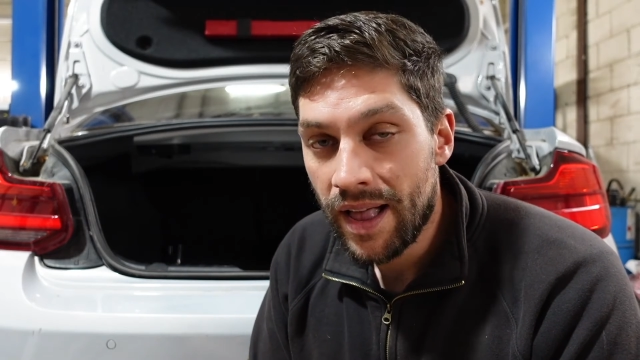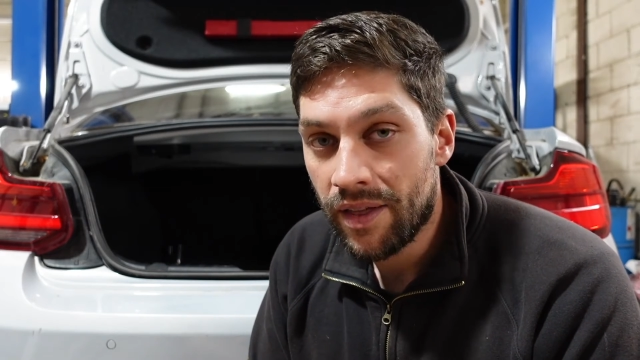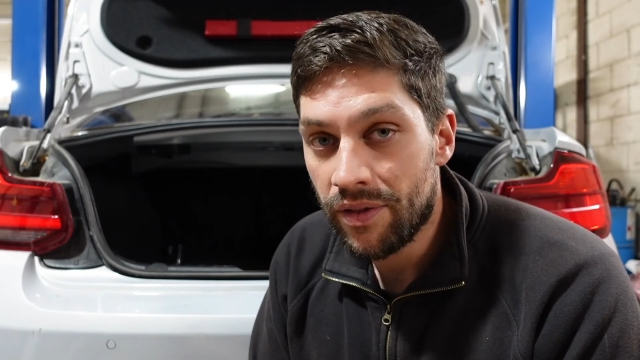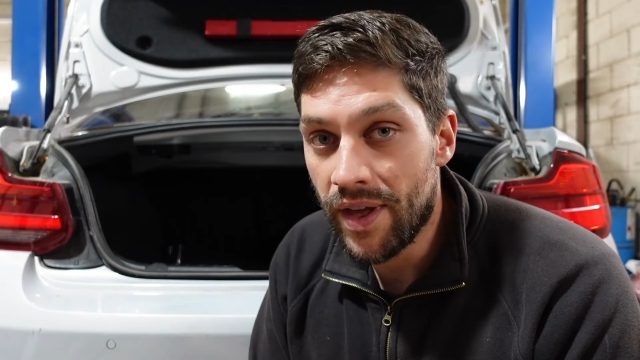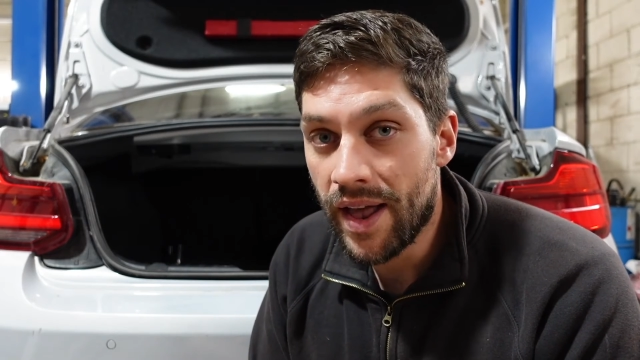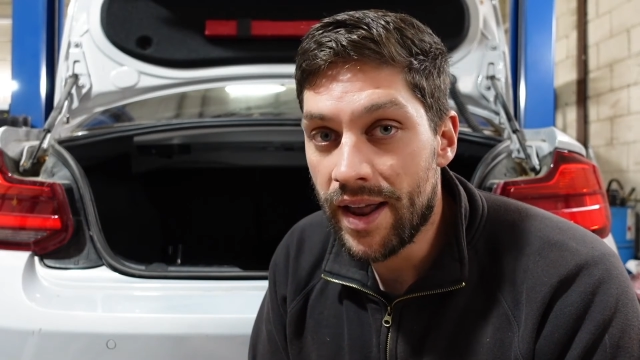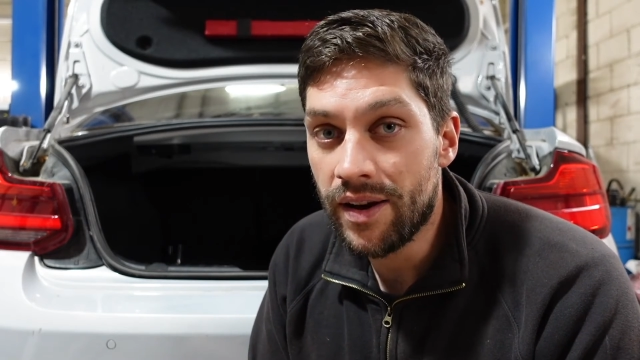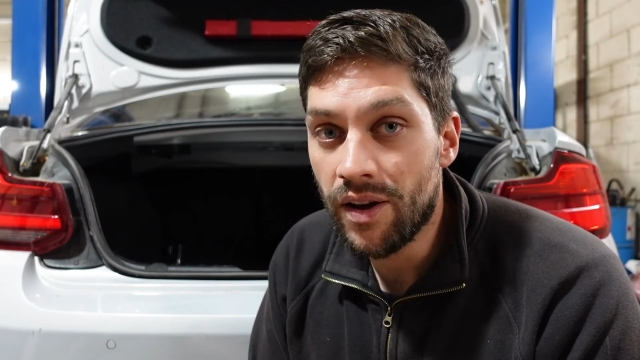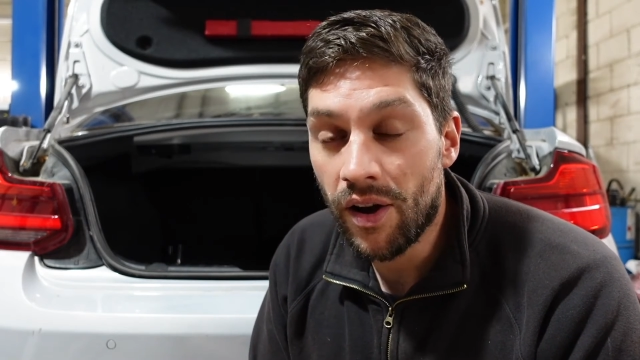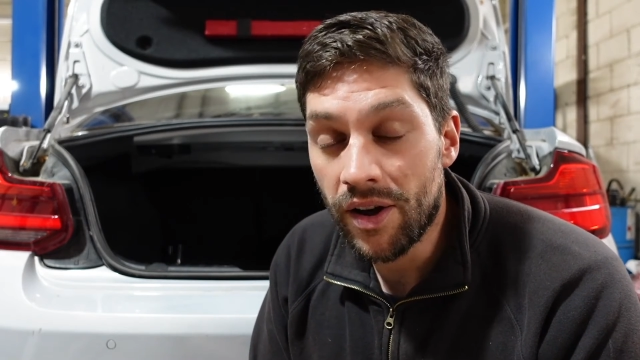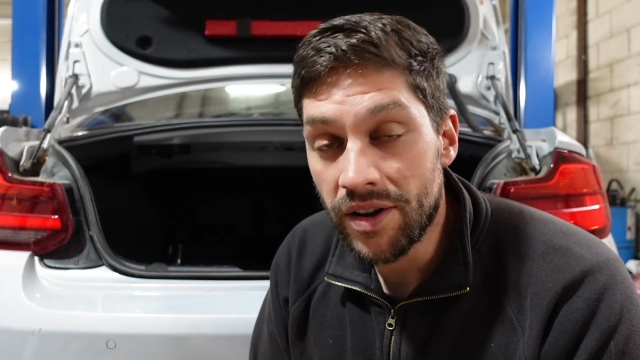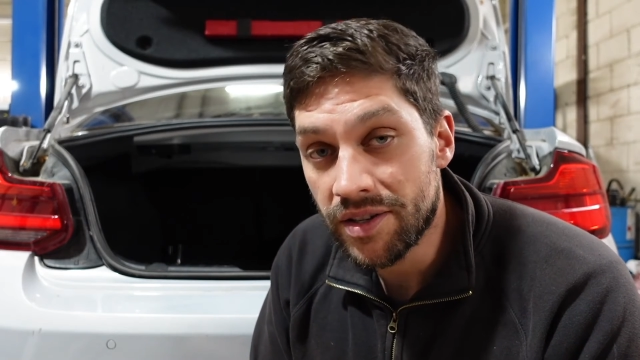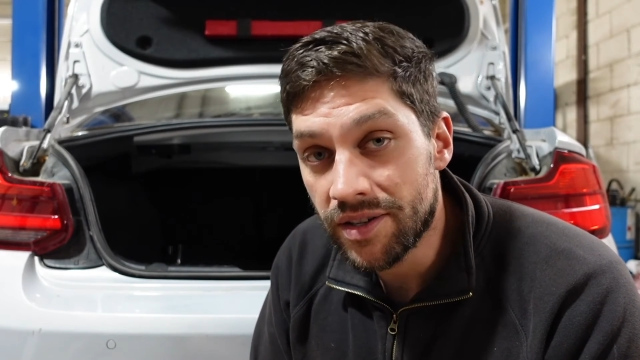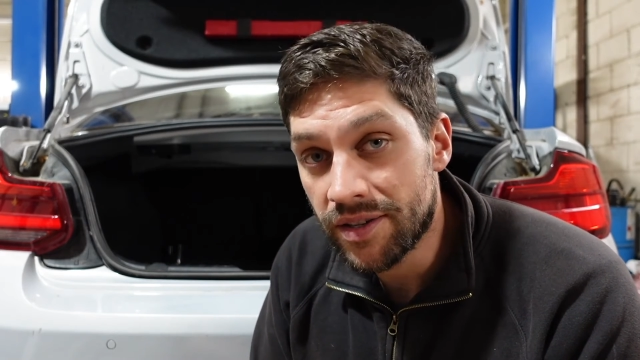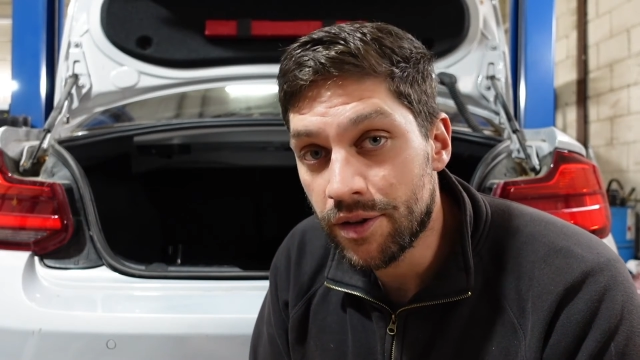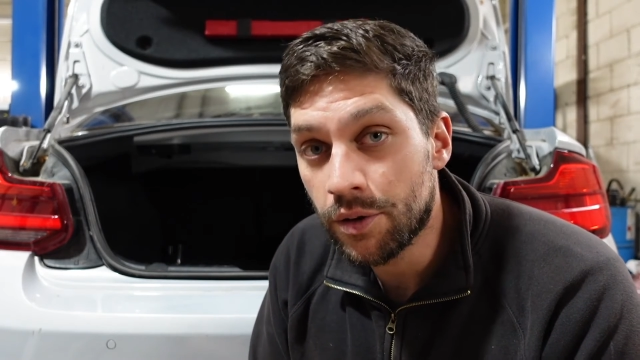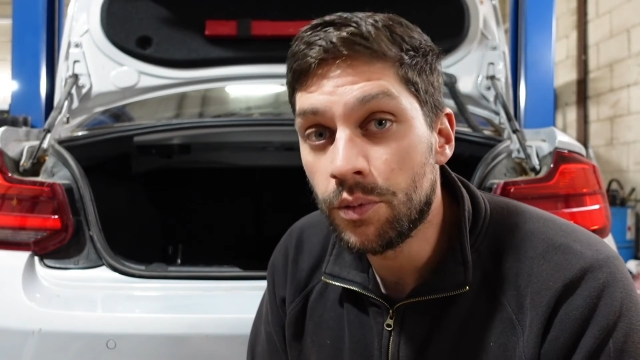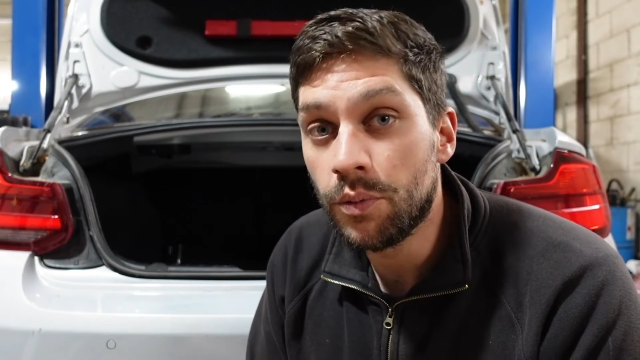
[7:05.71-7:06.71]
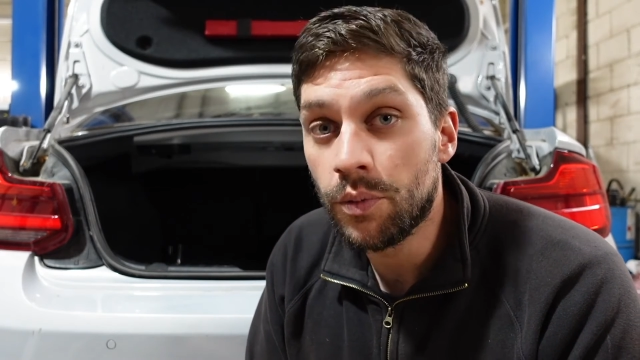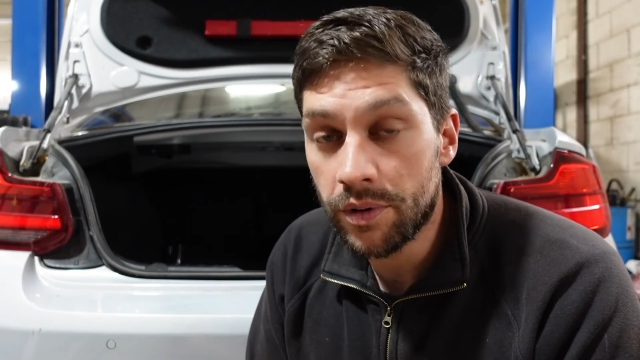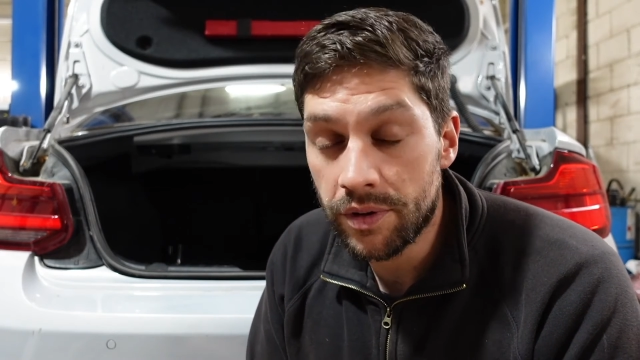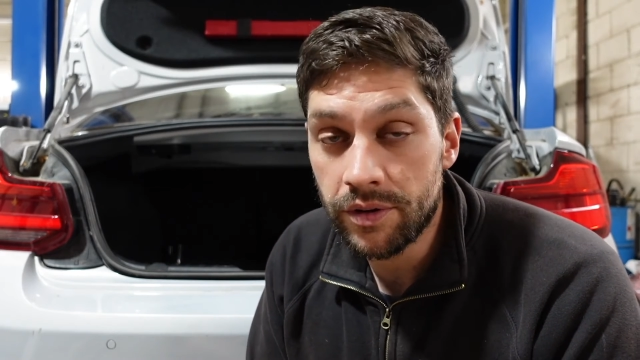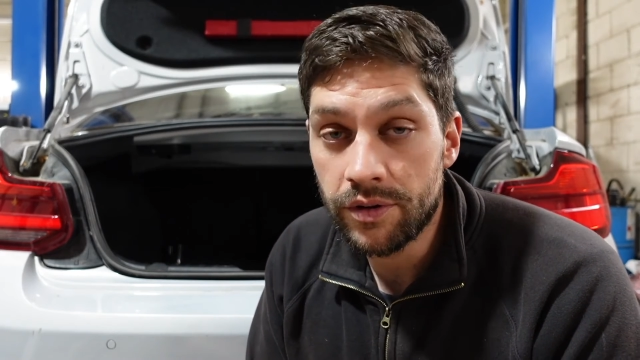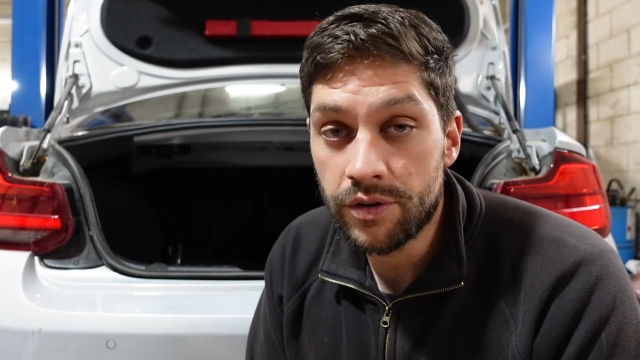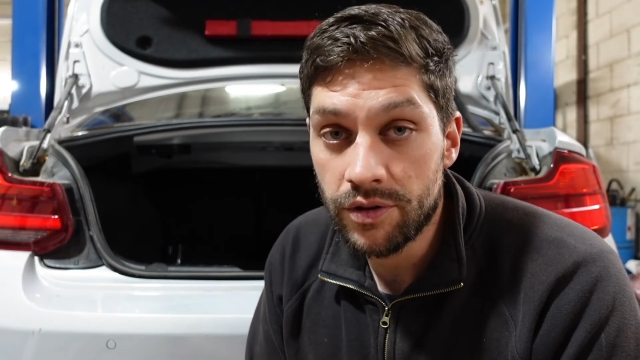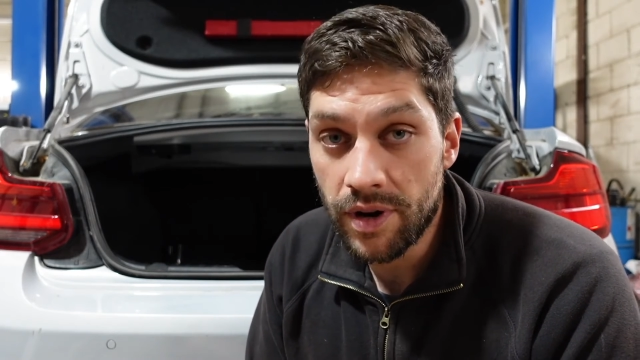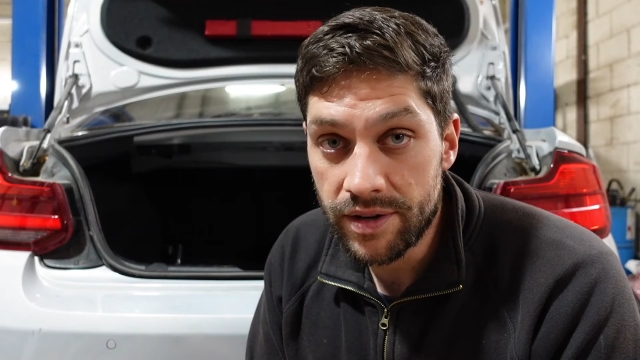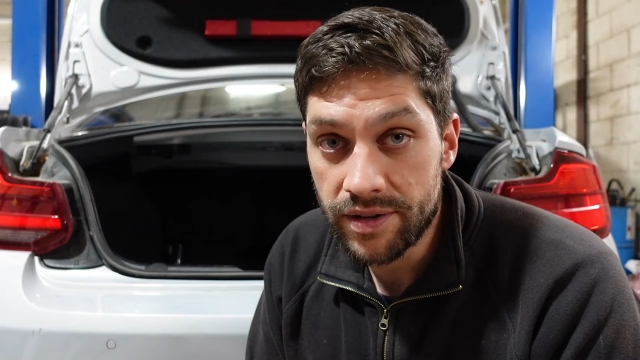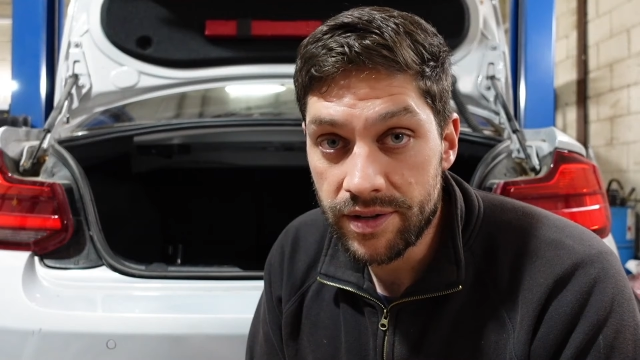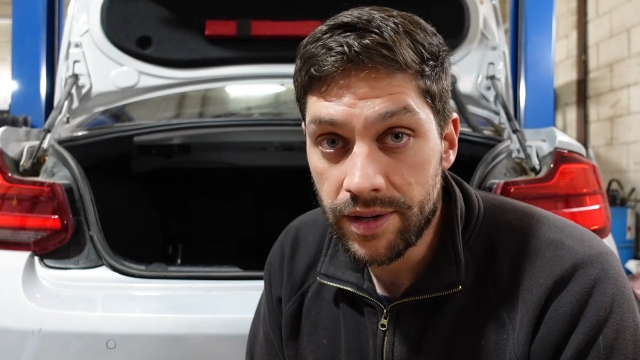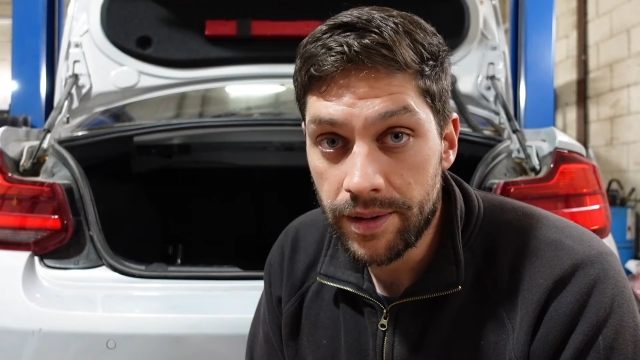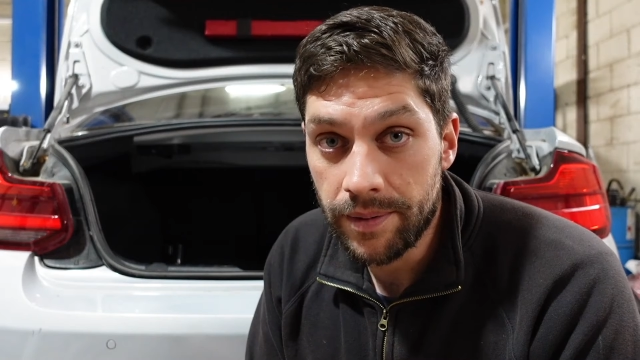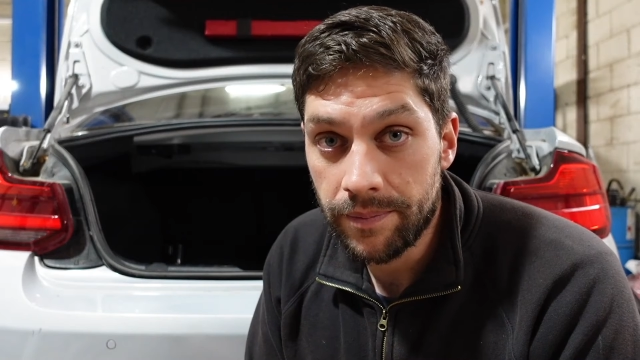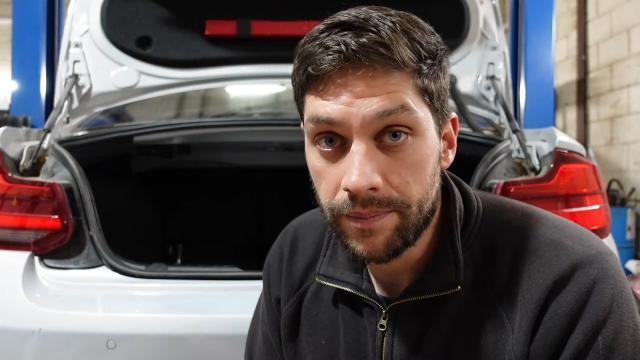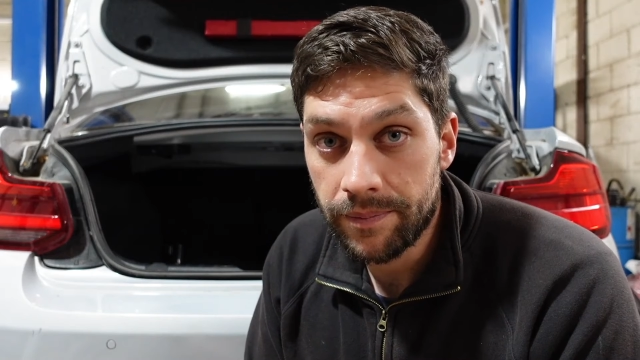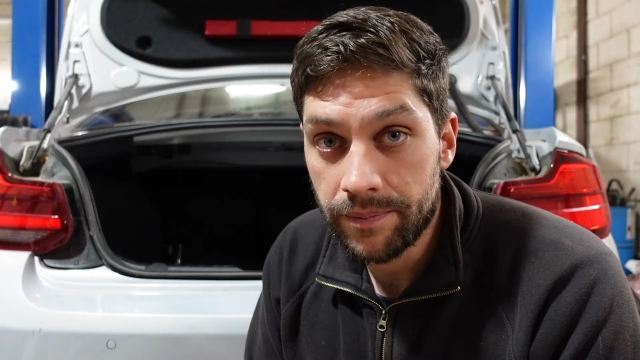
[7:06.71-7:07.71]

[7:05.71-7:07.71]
then I still wouldn't trust it.